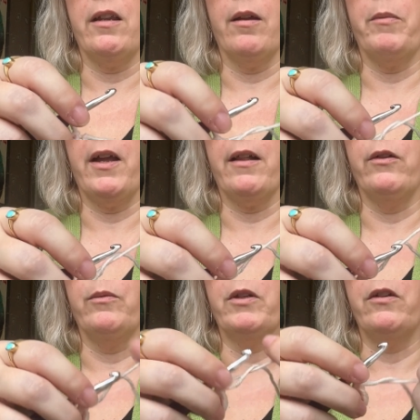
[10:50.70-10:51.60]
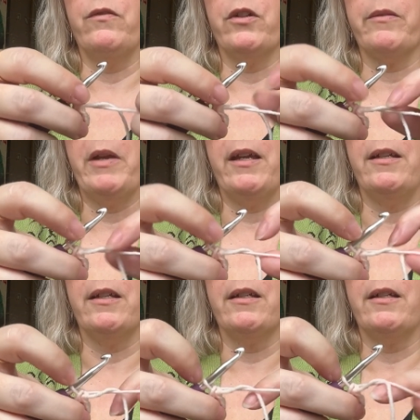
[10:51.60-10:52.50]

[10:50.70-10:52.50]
up that loop that you've just made.